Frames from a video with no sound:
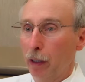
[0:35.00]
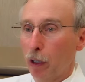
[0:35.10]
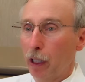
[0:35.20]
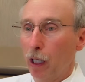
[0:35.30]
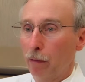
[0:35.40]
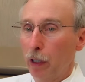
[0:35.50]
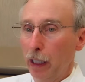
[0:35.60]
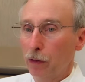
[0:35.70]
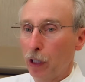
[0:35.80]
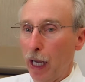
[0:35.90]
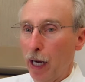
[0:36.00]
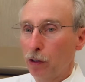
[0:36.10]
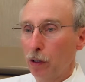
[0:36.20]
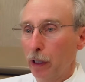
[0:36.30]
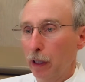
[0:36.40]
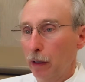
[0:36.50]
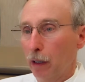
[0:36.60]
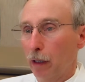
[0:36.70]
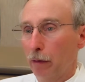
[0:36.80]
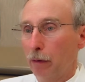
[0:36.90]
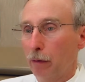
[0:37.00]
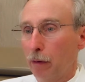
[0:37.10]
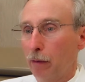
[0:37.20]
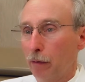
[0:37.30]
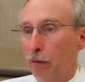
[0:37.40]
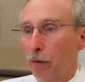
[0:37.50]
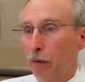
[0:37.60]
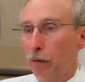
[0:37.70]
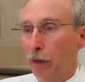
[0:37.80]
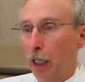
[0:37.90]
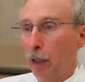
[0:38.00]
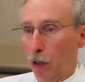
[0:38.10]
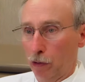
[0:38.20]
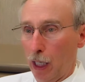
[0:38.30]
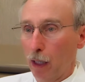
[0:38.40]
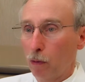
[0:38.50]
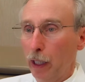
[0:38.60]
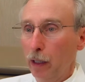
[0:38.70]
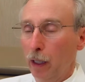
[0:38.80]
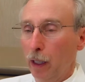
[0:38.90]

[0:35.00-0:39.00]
recovery is actually very well tolerated.